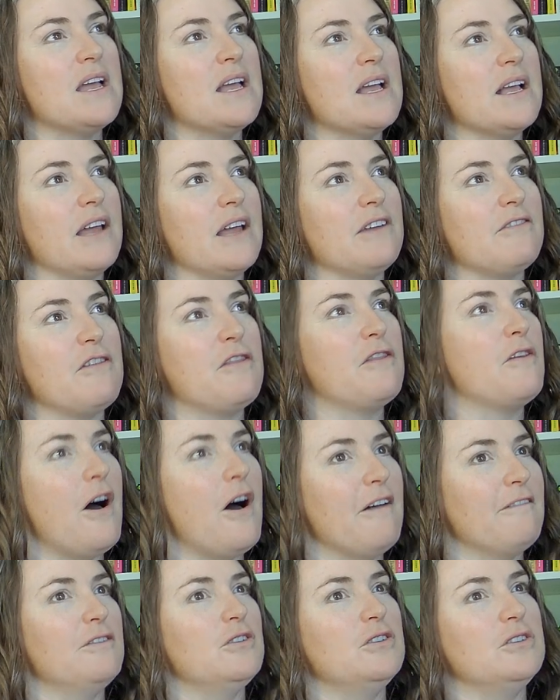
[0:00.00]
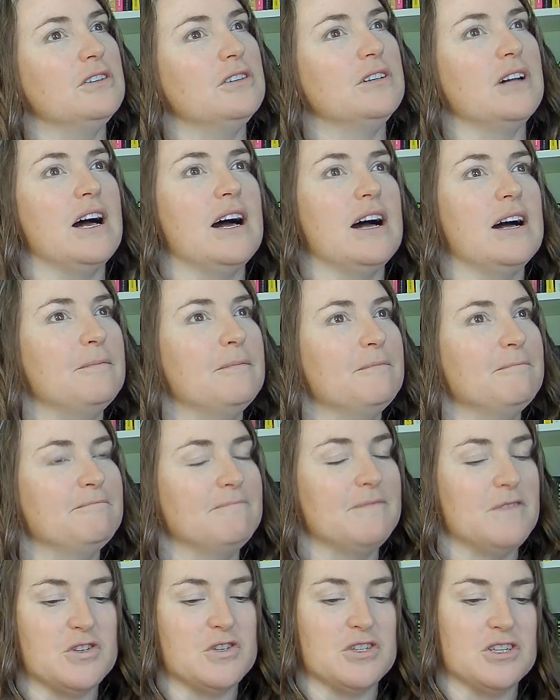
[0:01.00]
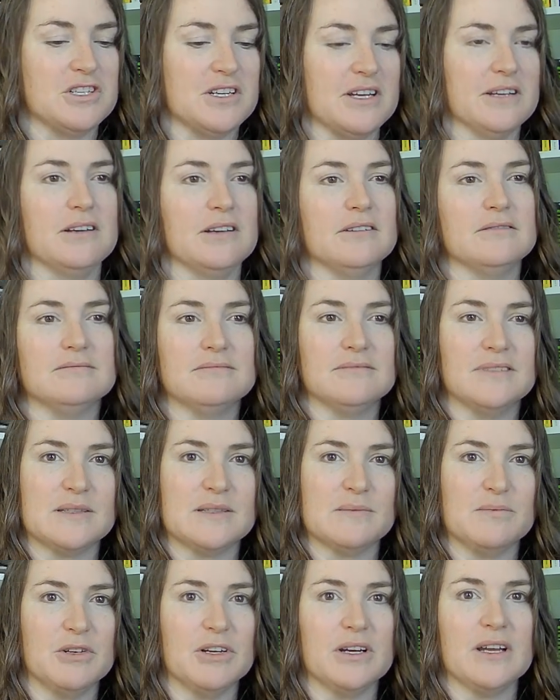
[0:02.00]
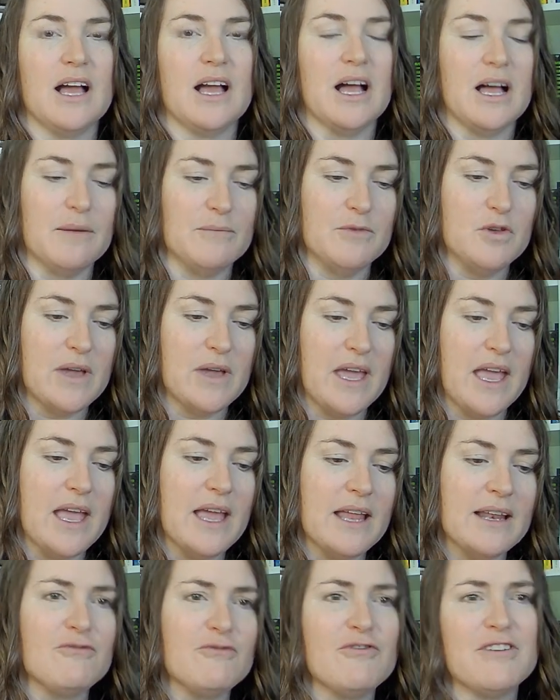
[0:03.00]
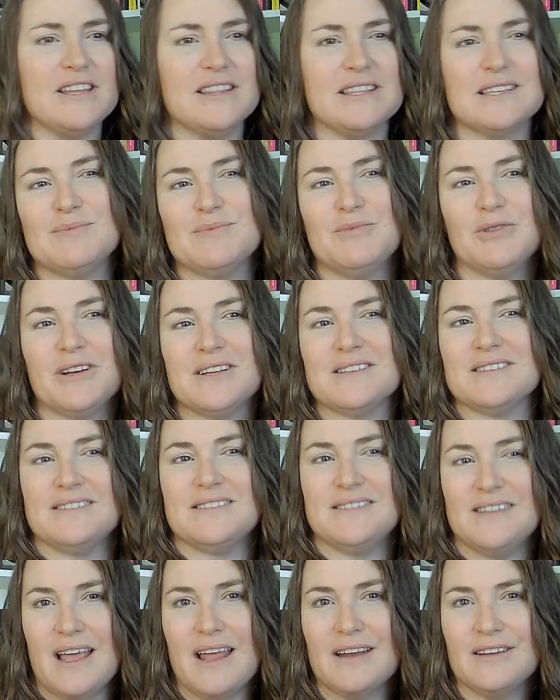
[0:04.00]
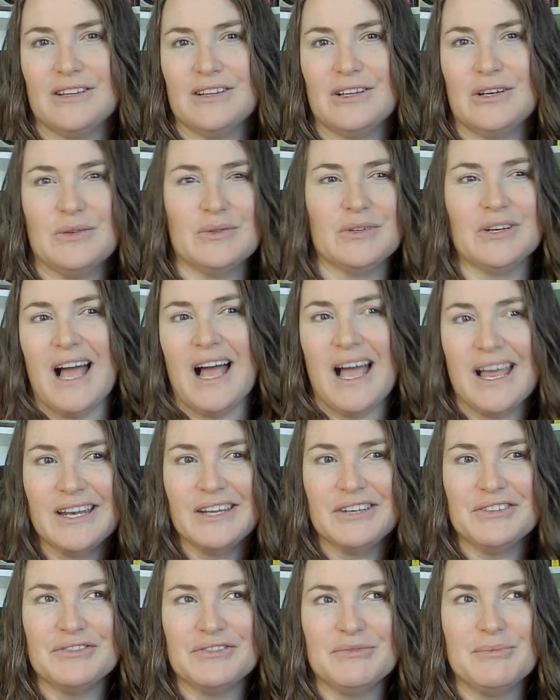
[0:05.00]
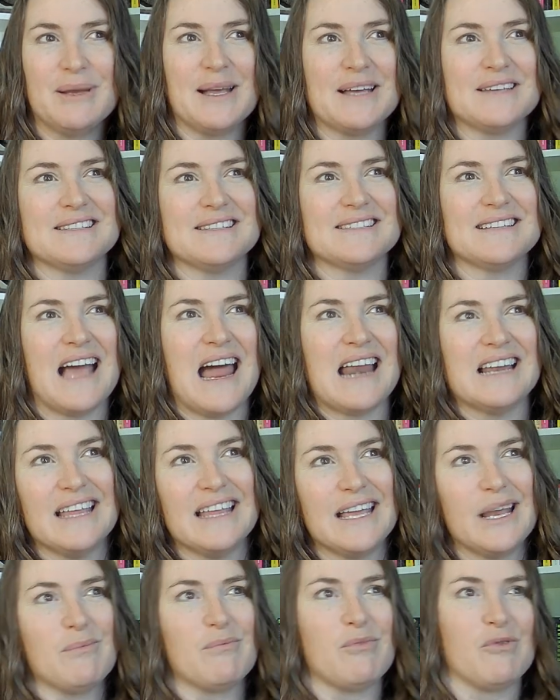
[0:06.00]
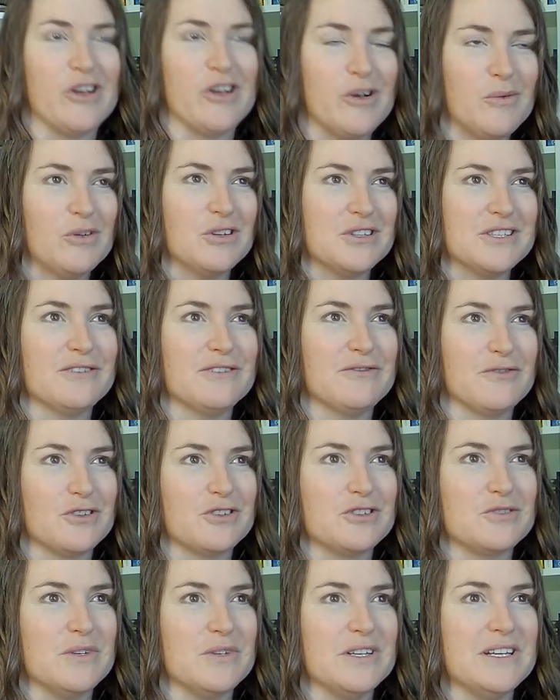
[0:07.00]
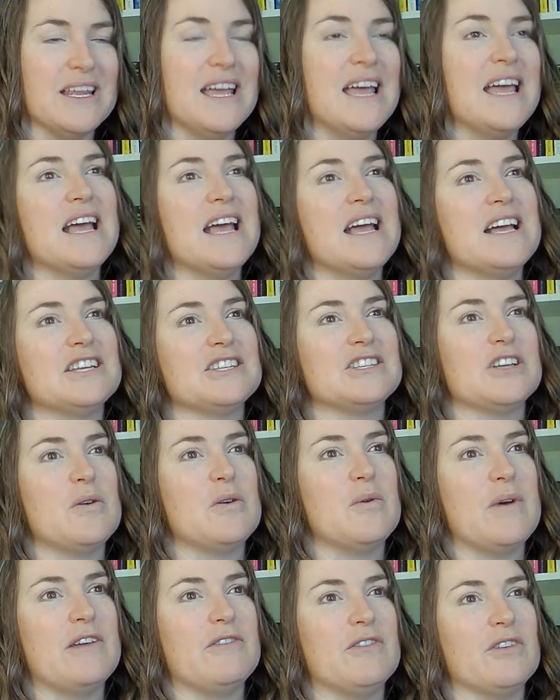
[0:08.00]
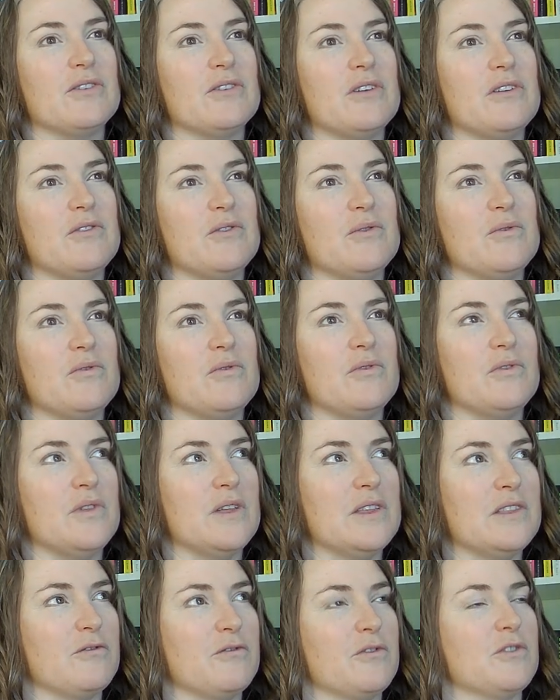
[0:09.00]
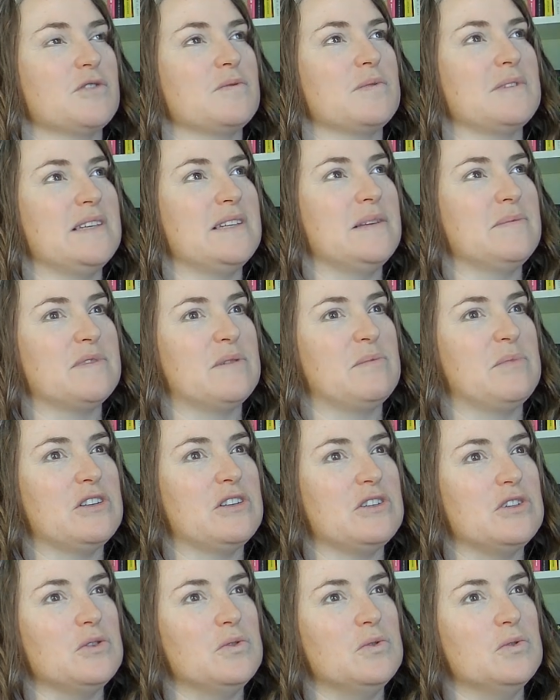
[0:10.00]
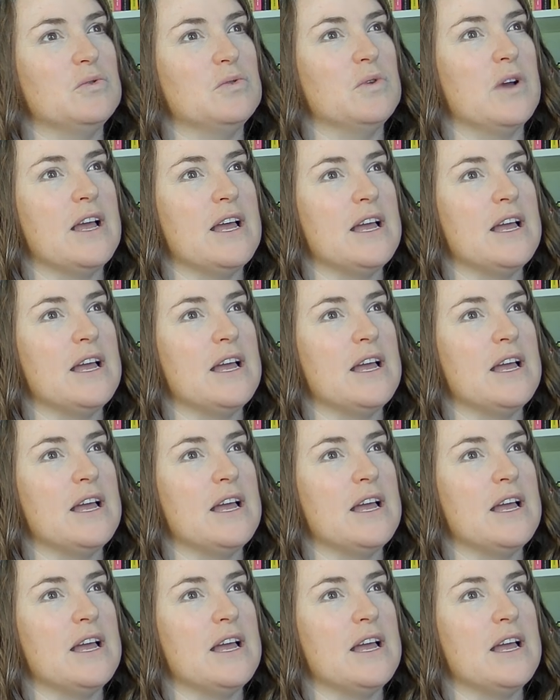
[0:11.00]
kind of thoughtful, you should check out this book. You can read this book as a standalone, kind of, because it's kind of like a prequel to the first one. So if you think the first one seems a bit too